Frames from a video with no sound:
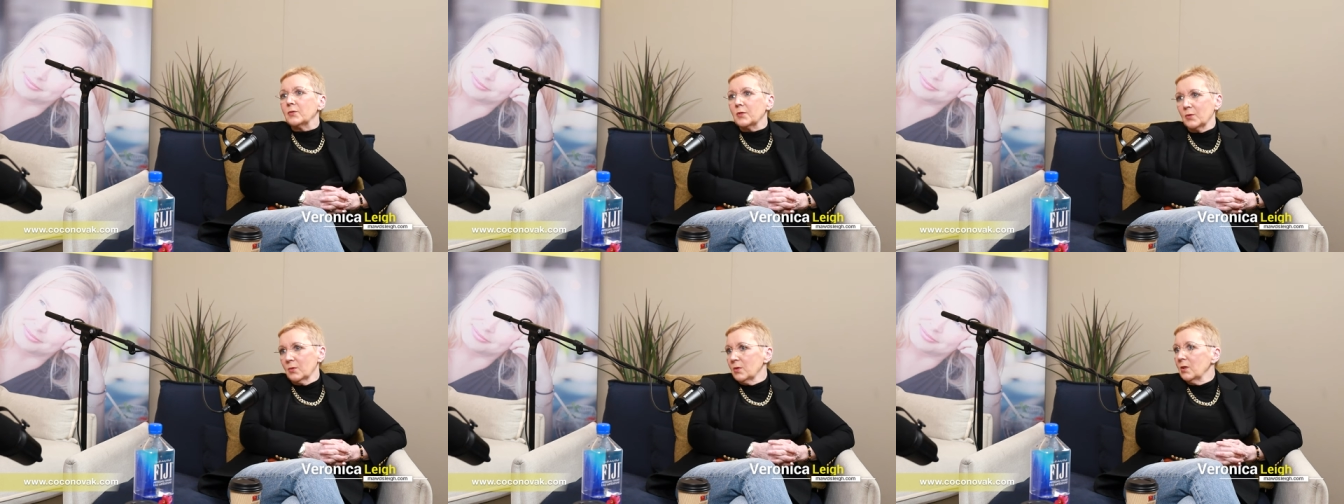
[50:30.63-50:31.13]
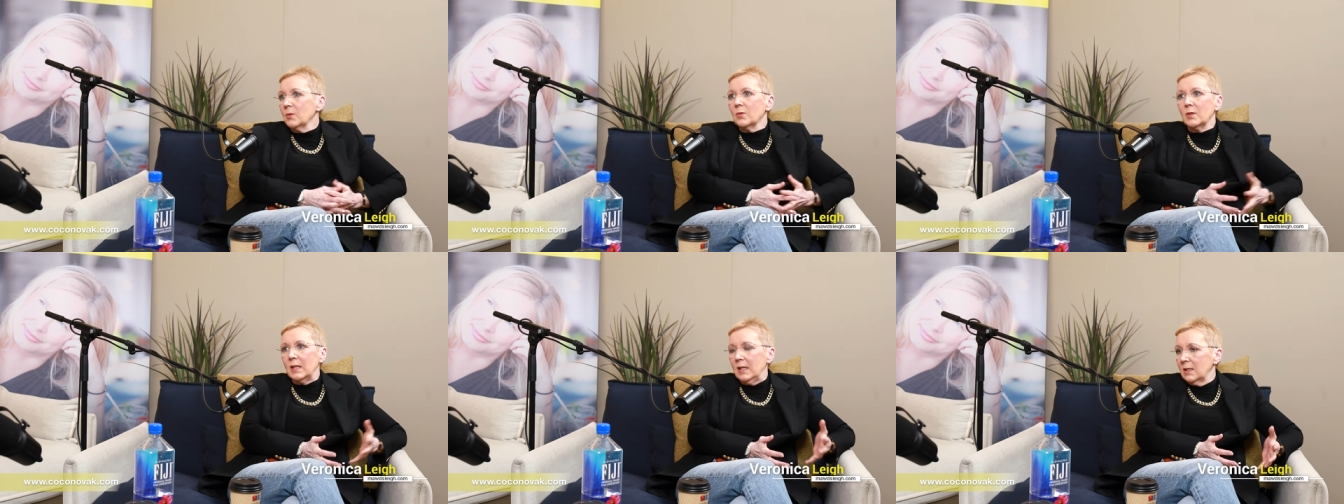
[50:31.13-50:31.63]
So, you know,
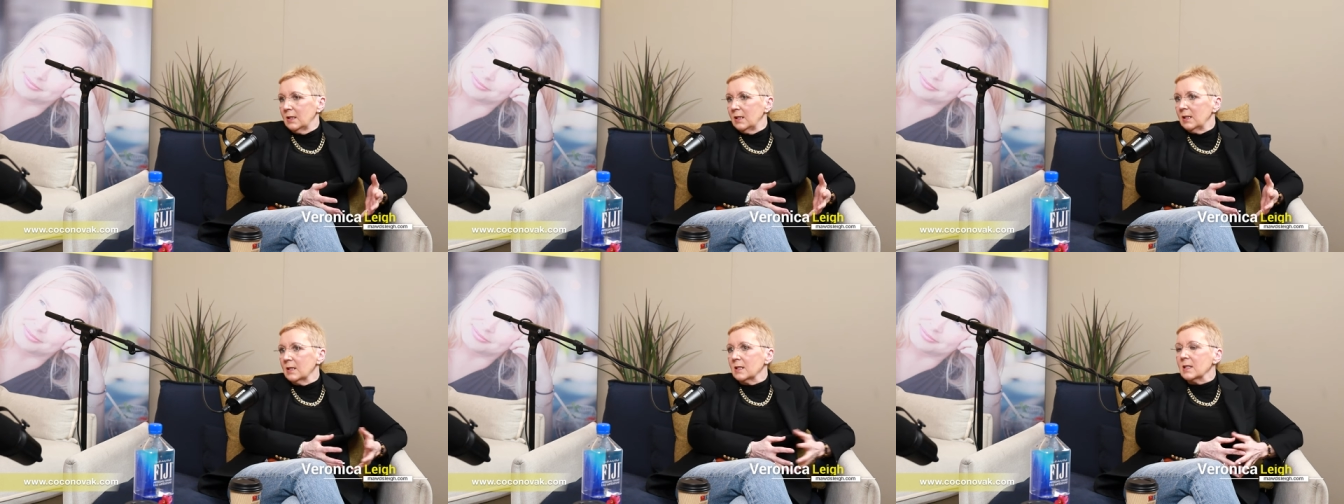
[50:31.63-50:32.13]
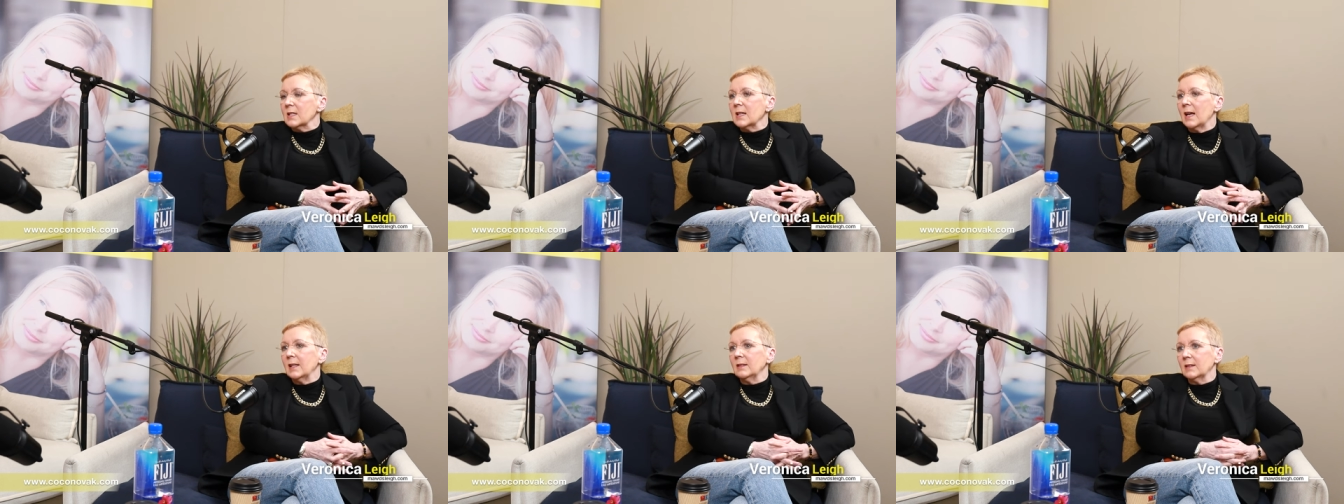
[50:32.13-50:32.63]
8 days in
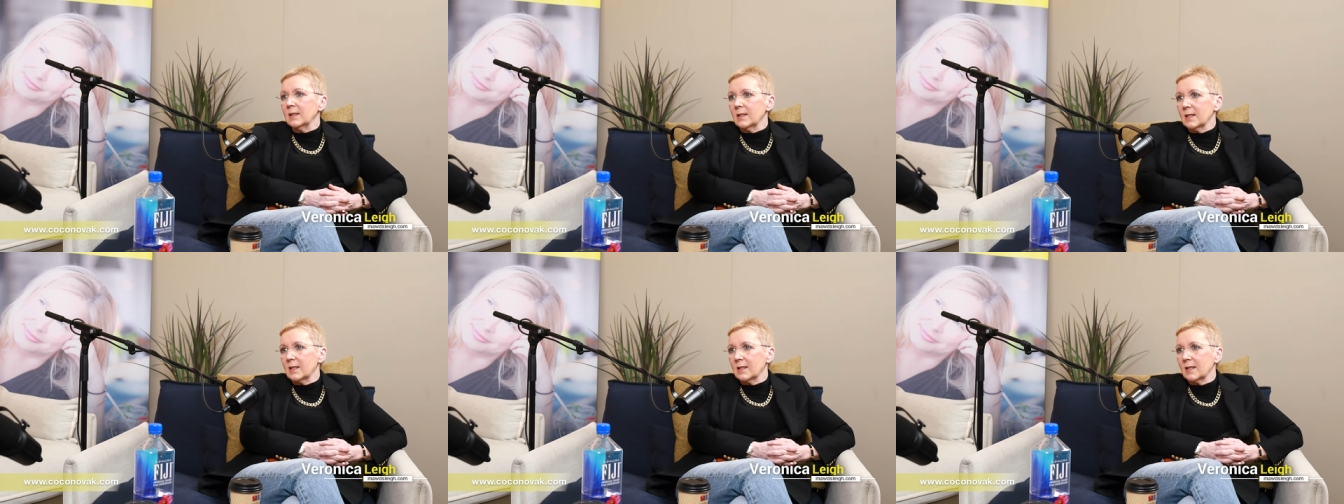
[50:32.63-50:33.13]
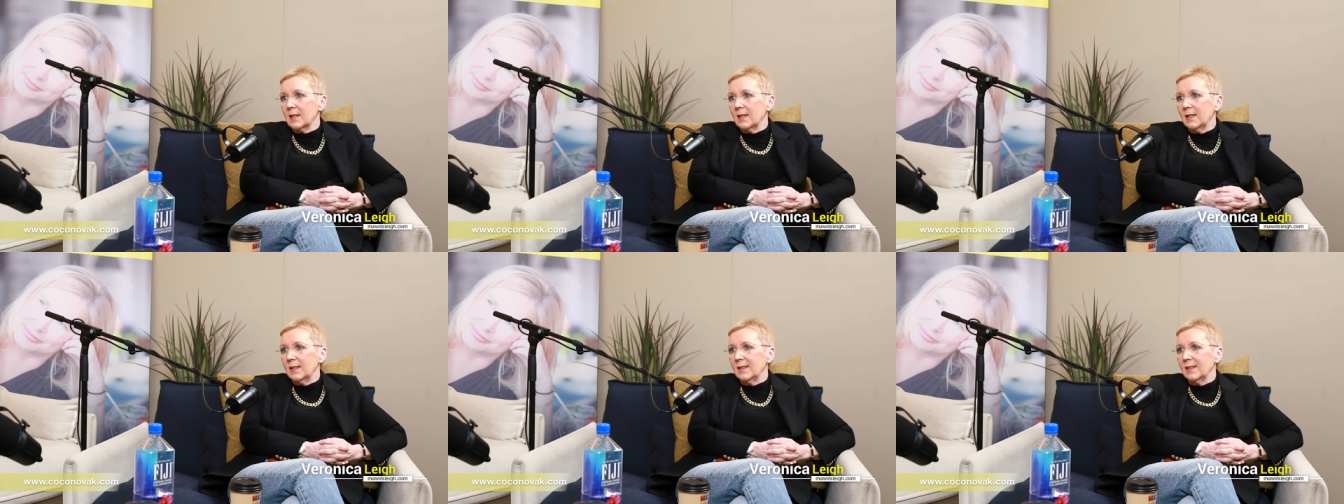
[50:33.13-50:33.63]
silence
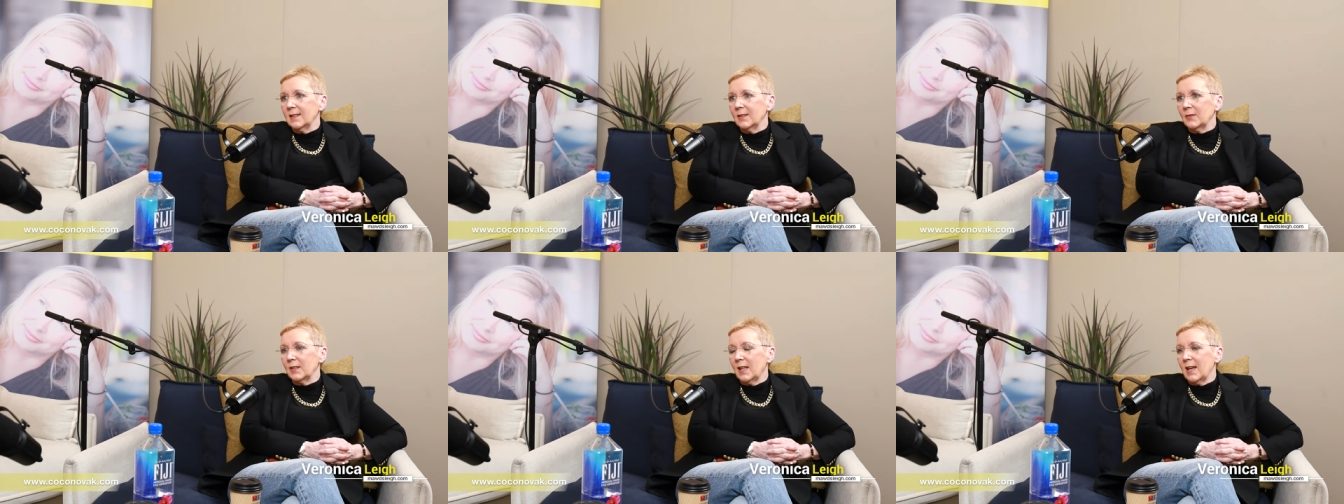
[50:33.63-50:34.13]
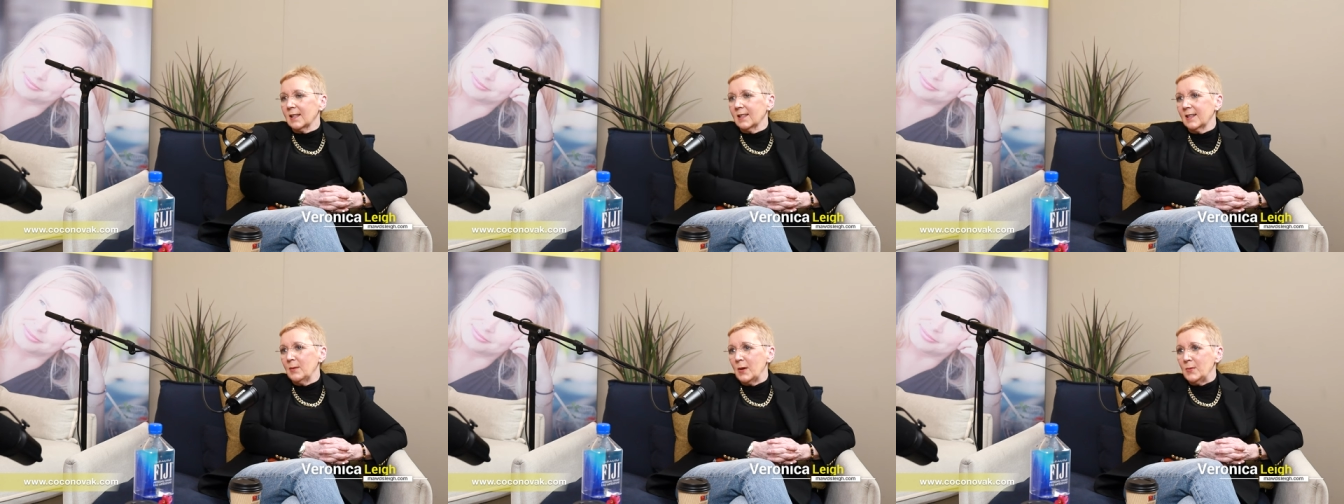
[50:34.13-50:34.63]
in the
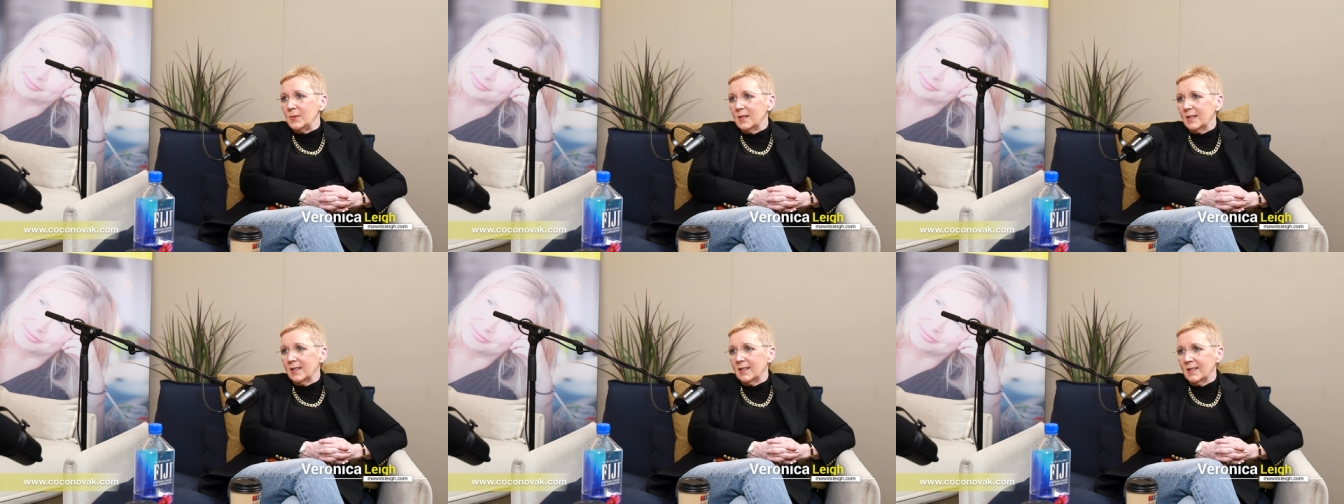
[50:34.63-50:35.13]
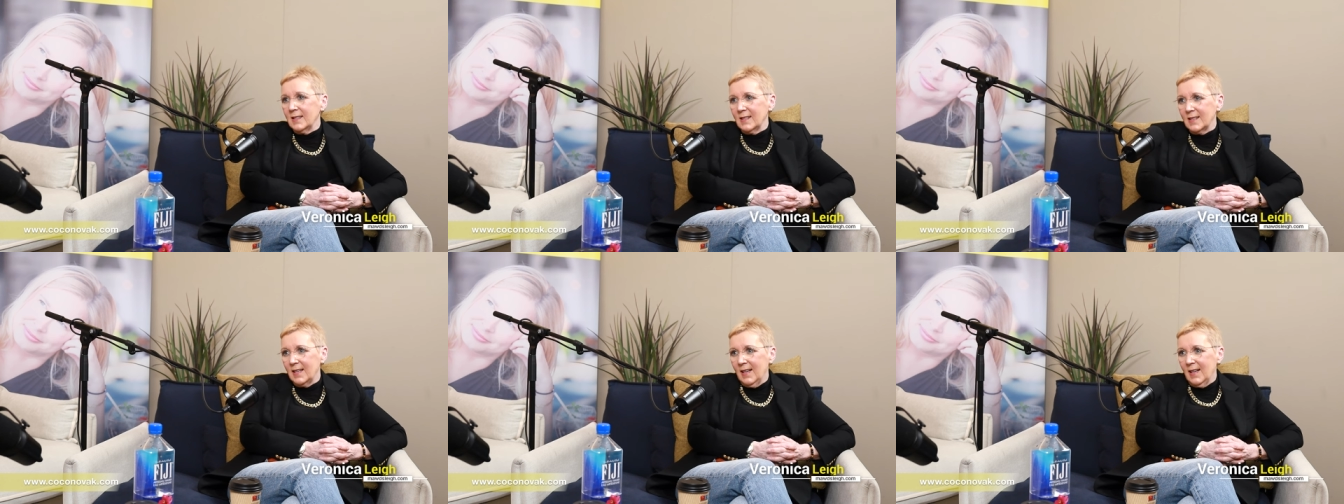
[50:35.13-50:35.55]
Villagre Mountains.